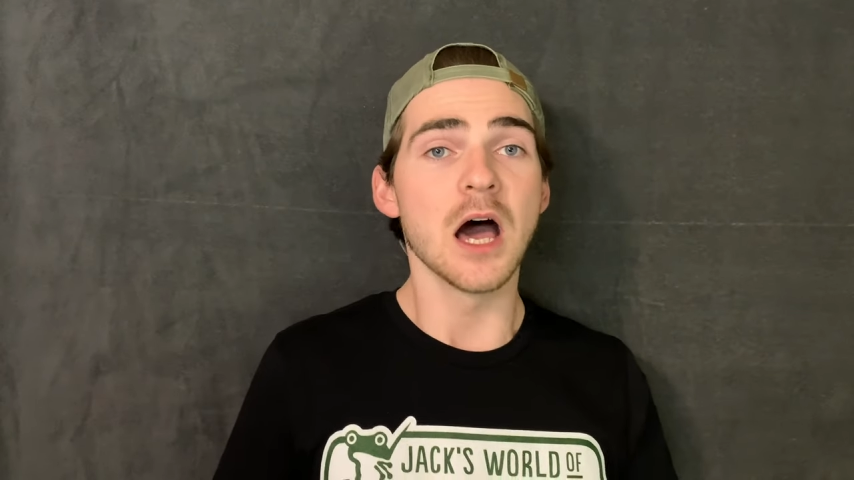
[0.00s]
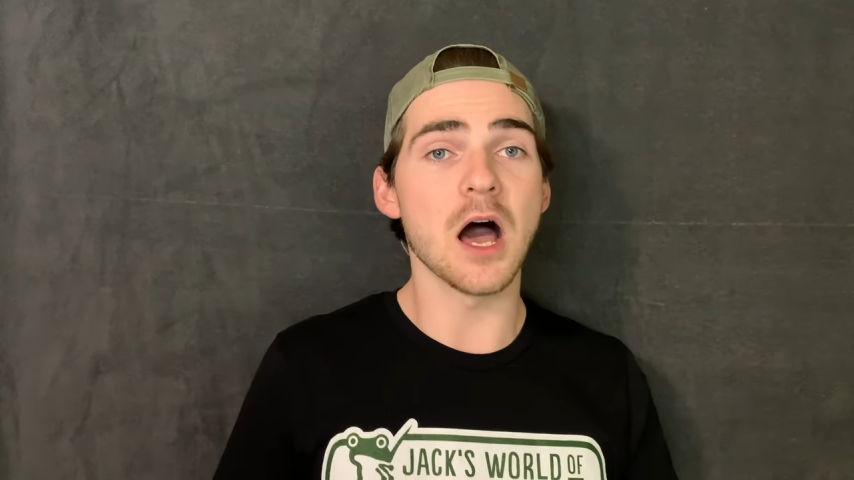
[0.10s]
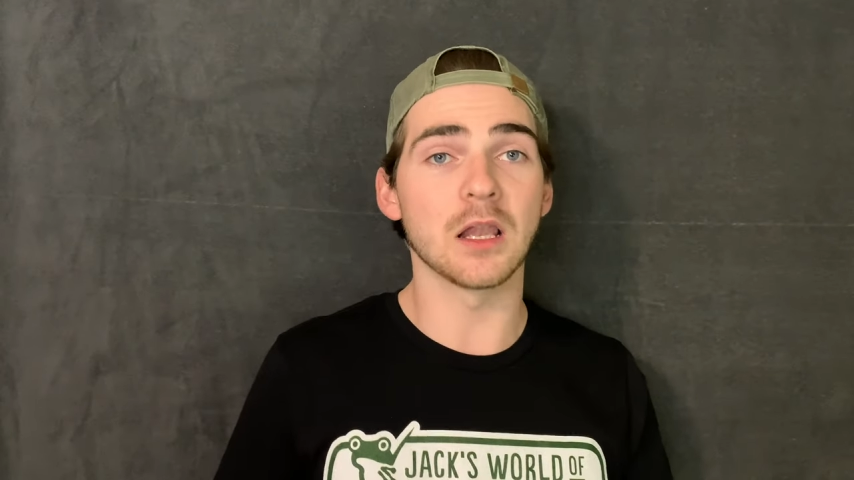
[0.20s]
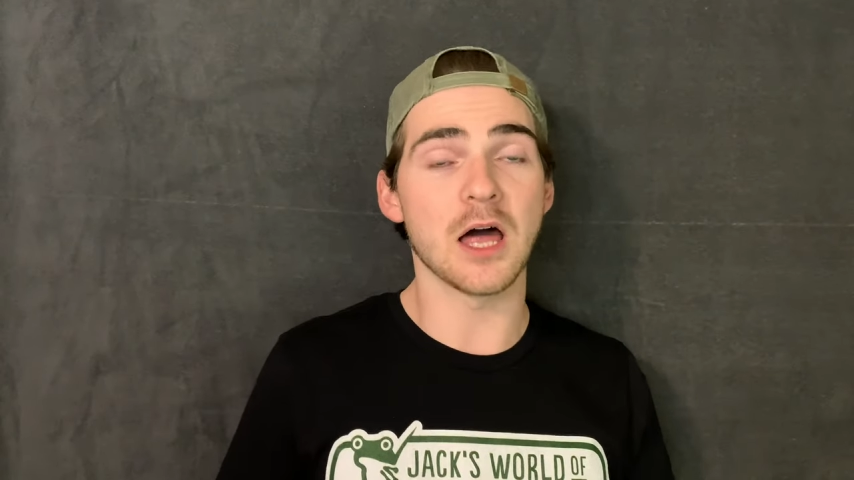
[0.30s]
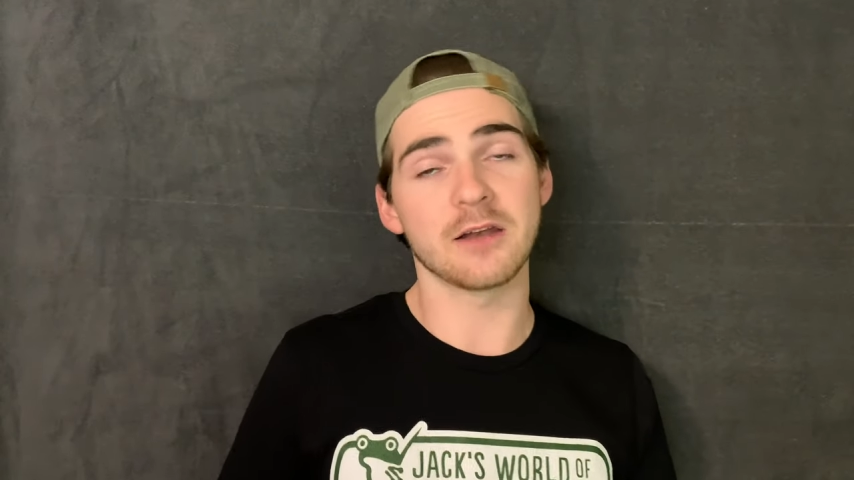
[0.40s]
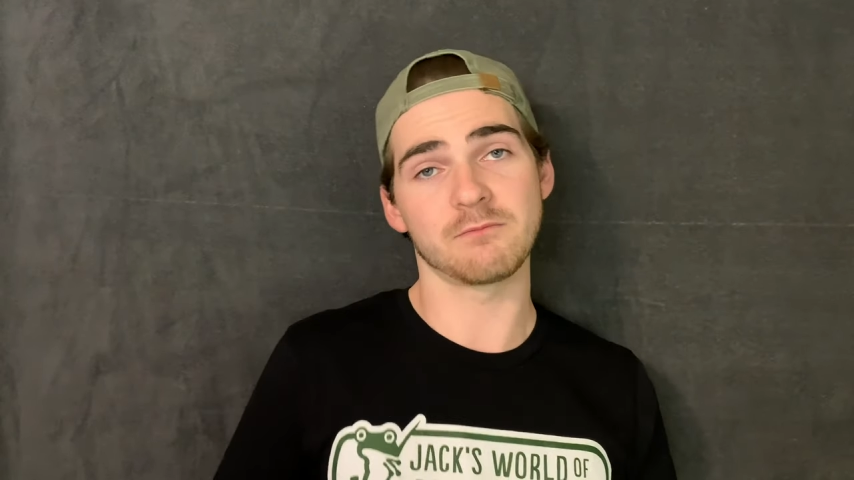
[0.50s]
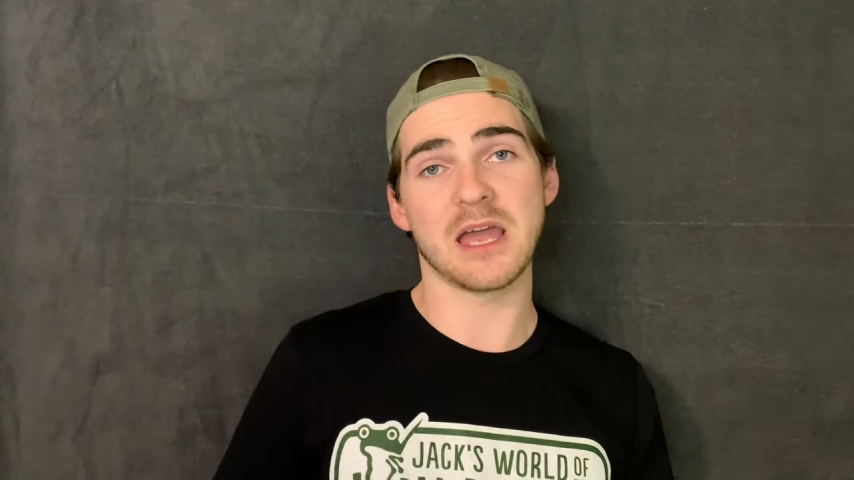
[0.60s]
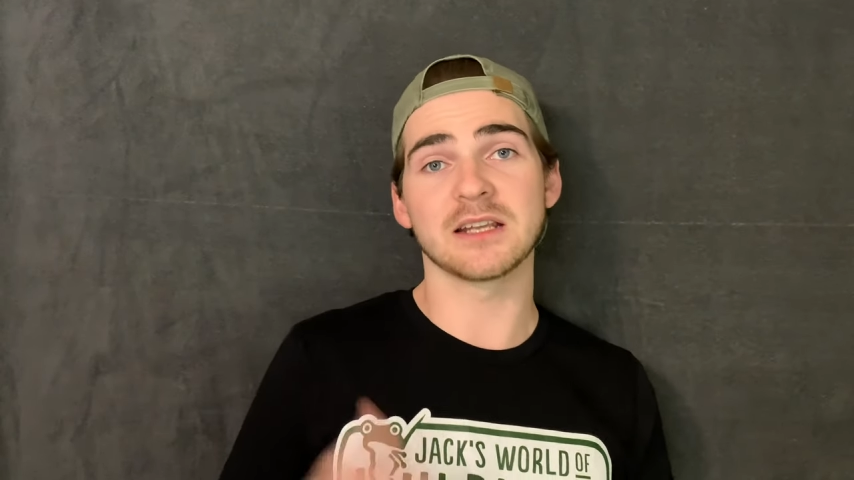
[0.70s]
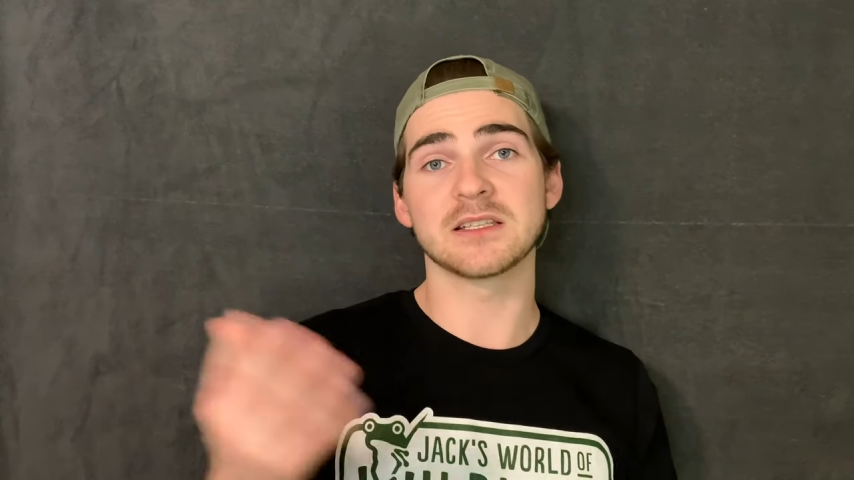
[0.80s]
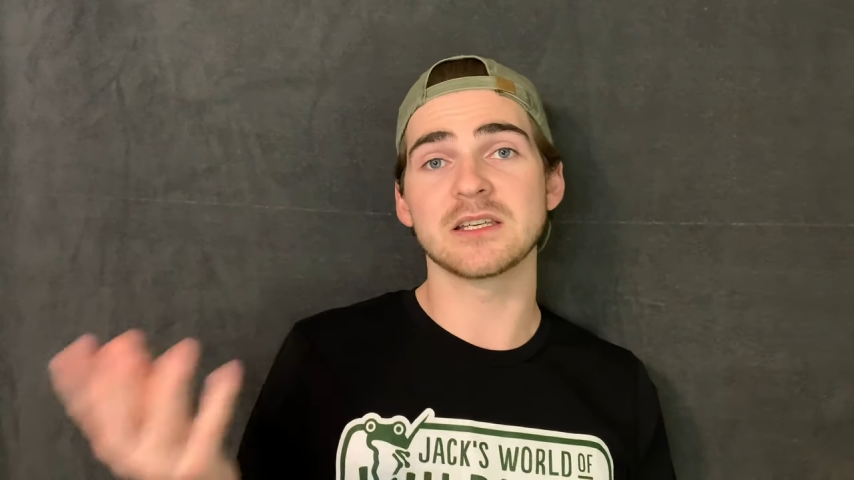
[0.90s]
A lot of
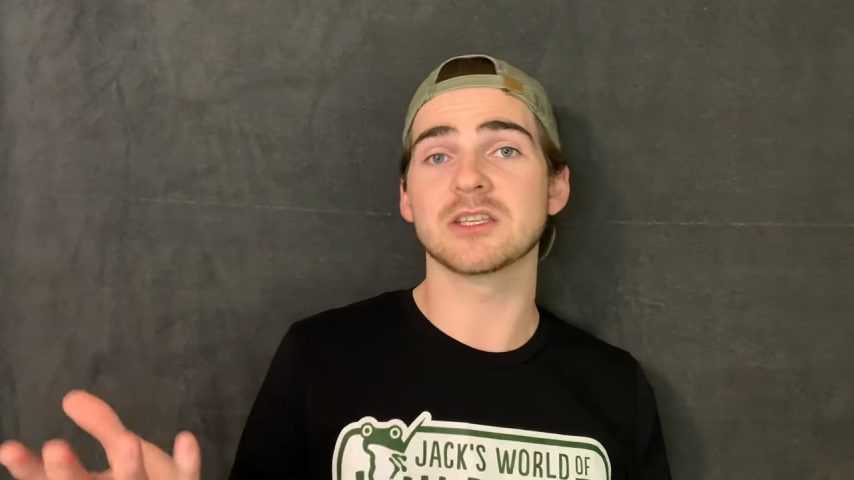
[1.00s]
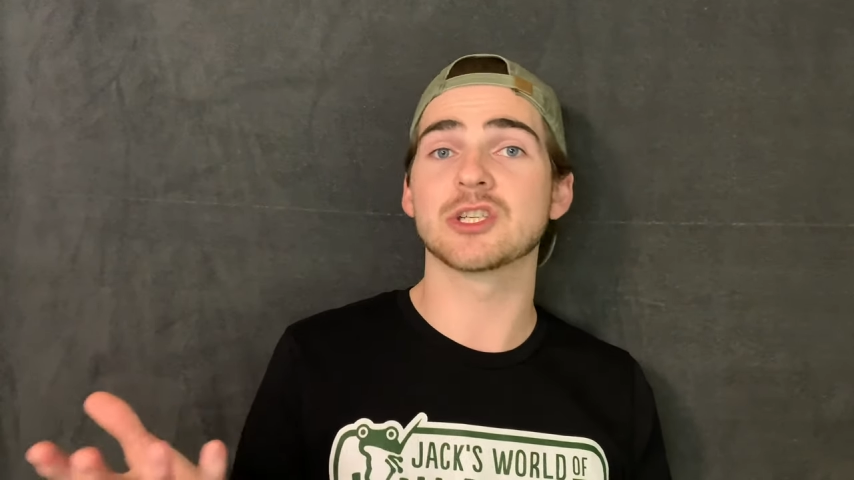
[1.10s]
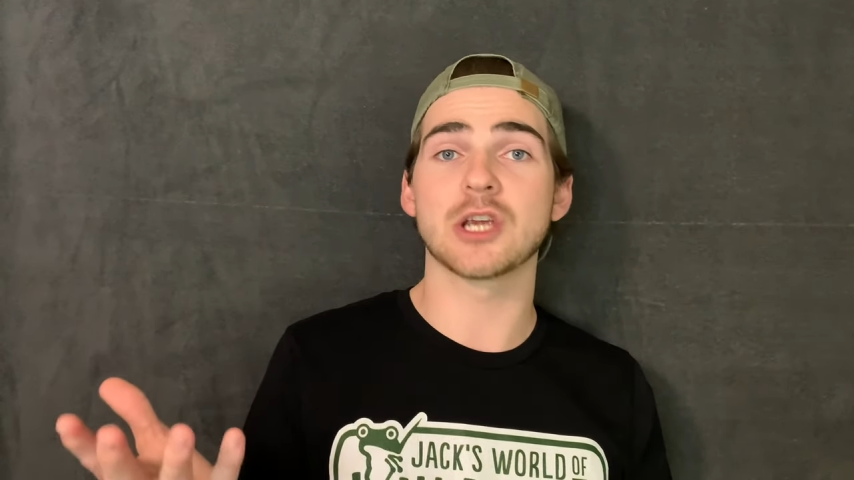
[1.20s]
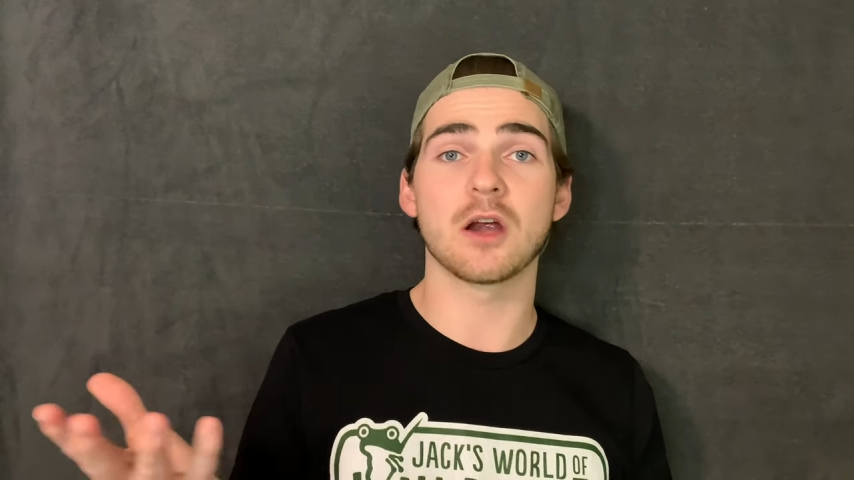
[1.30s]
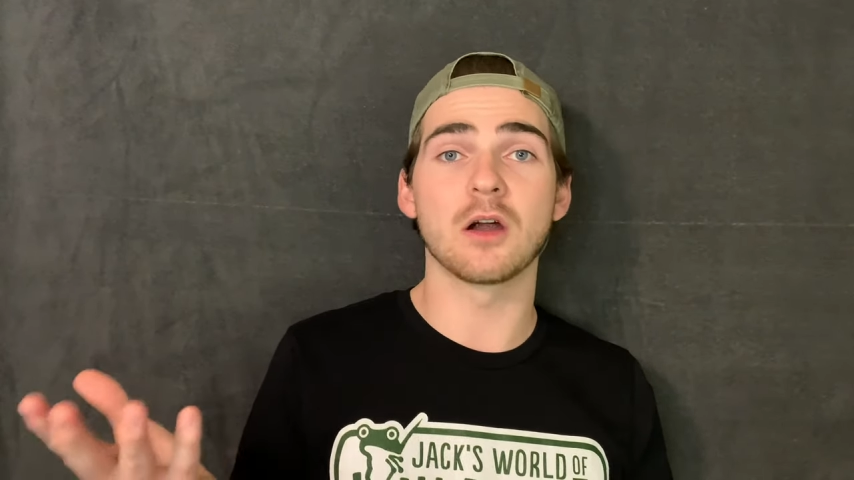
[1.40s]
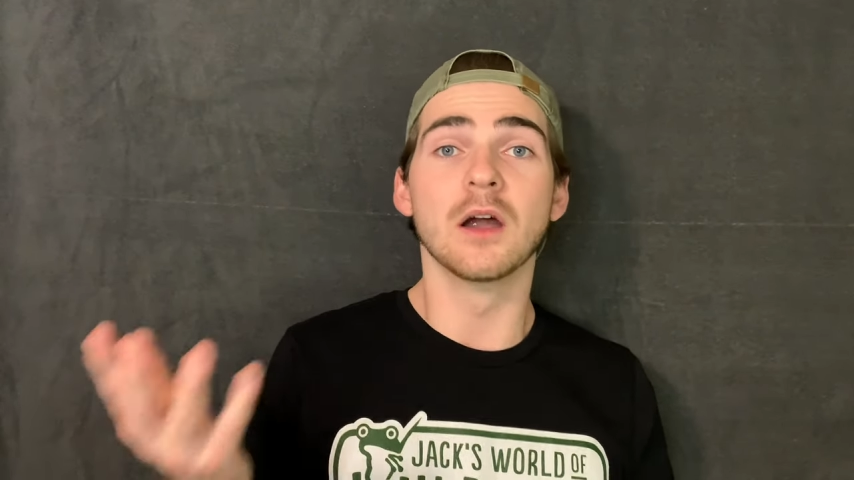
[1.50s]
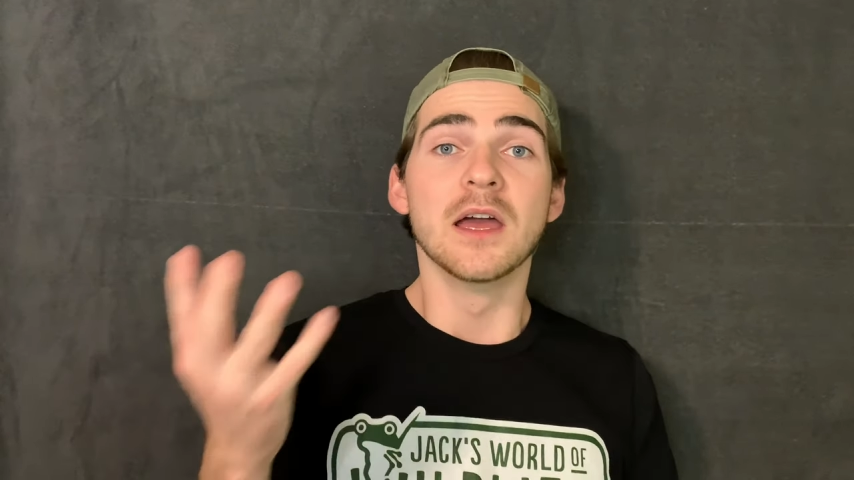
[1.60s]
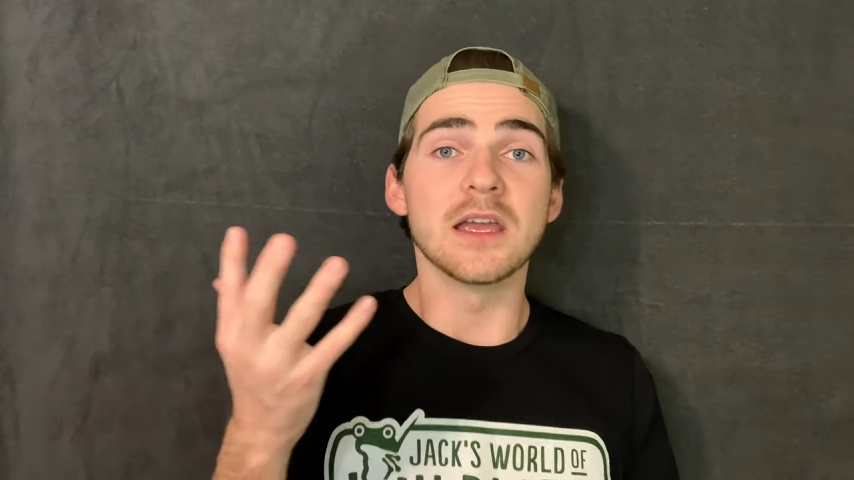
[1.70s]
manatees share